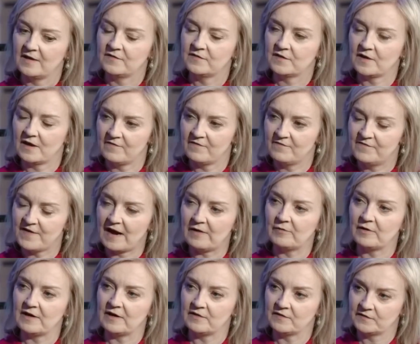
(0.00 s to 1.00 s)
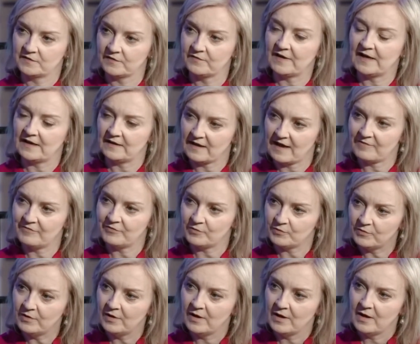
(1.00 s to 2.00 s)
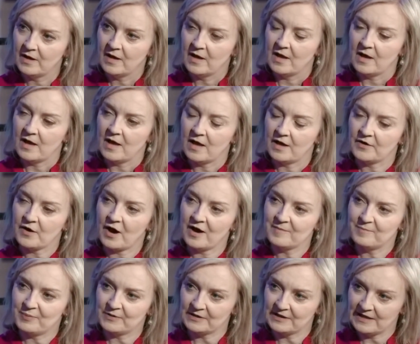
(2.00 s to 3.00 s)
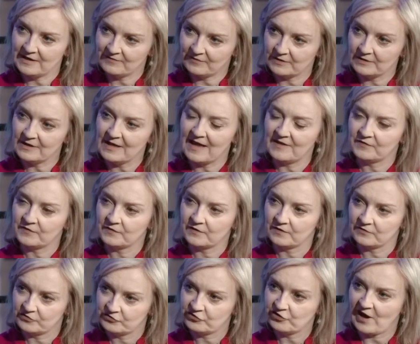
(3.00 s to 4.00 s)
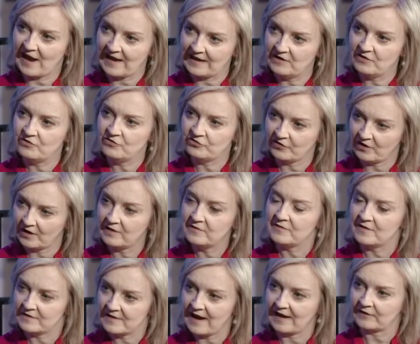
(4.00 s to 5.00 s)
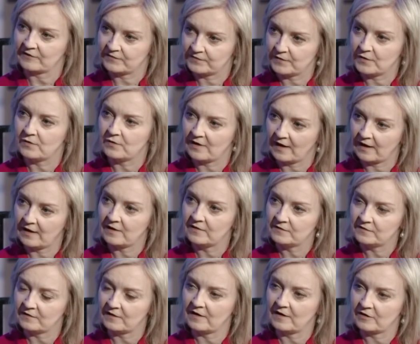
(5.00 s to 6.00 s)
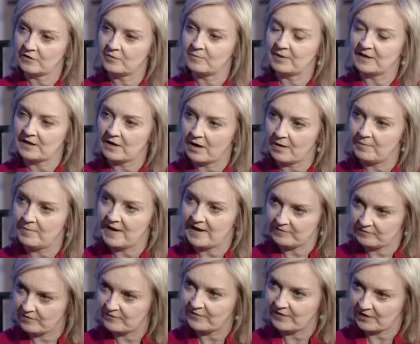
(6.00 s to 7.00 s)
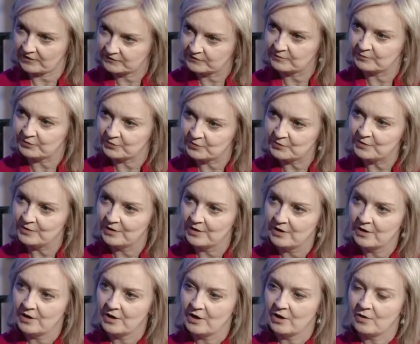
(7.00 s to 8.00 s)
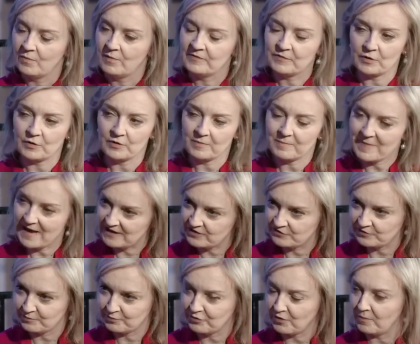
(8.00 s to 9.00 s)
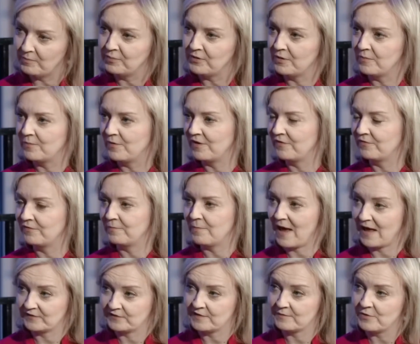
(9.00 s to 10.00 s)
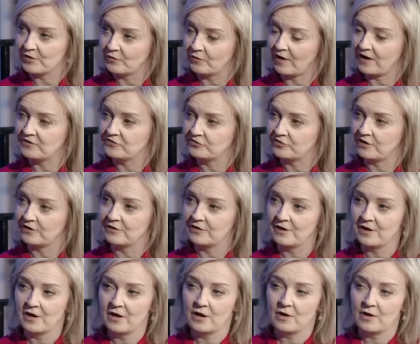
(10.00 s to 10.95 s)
It's at a very severe level. And I believe unless there's change in the next few years, it could become irreversible. We've got a major problem with mass immigration.